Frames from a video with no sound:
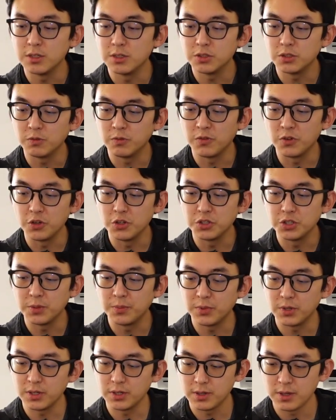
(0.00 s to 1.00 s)
for your
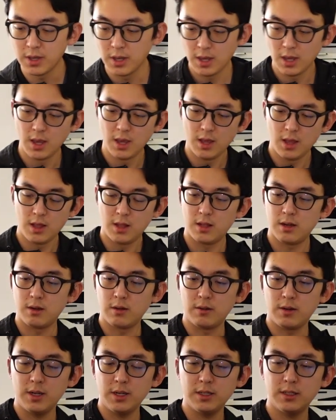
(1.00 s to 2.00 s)
zipper.
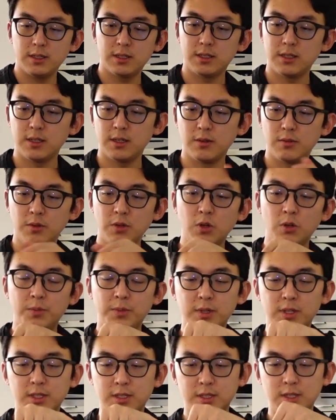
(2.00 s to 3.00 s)
All right, we
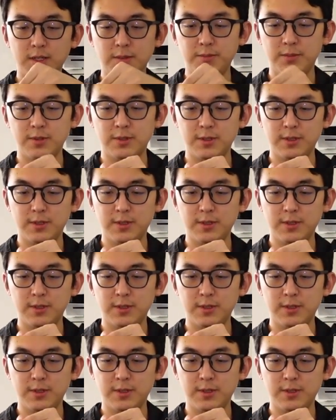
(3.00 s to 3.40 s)
open this up,